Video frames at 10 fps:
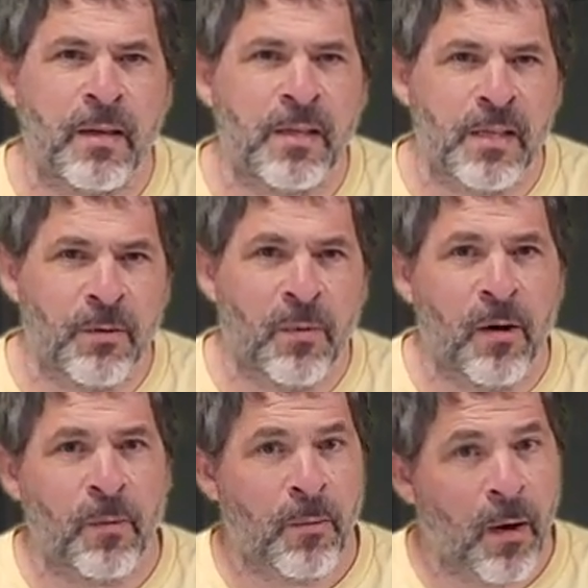and see
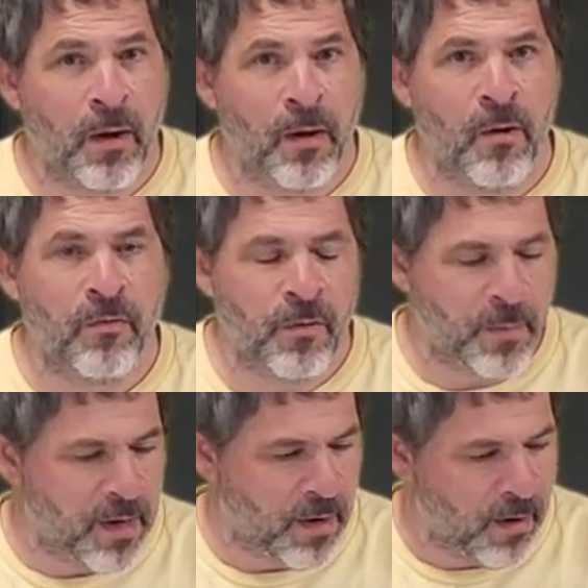where we wanna go from
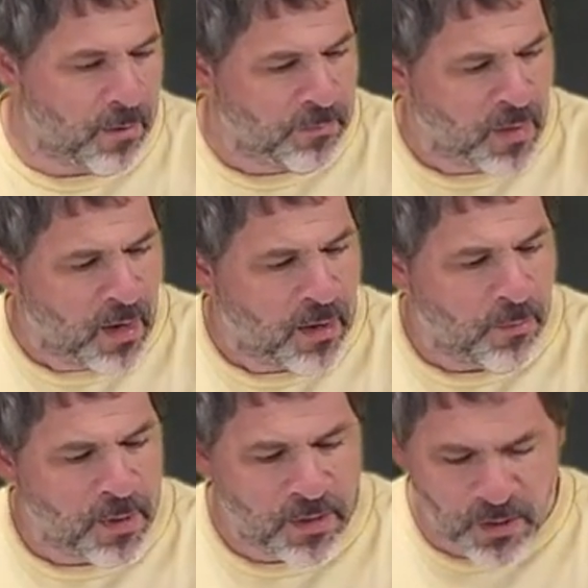here. Now
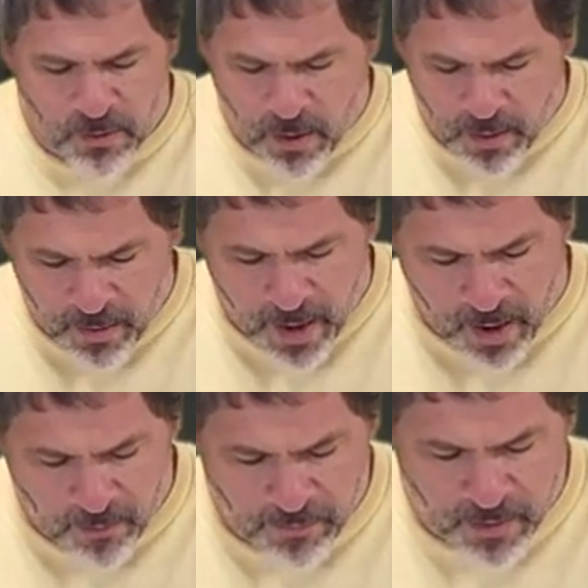we do
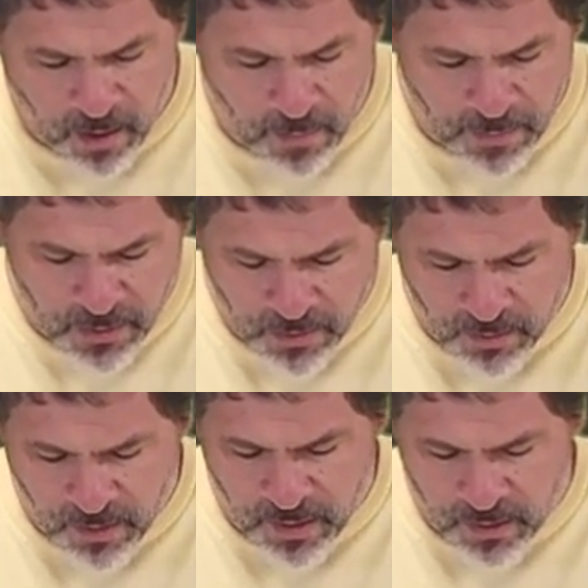have the
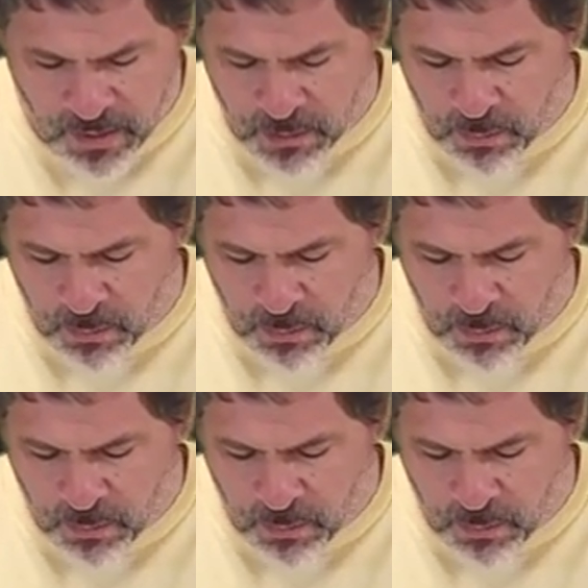opportunity at this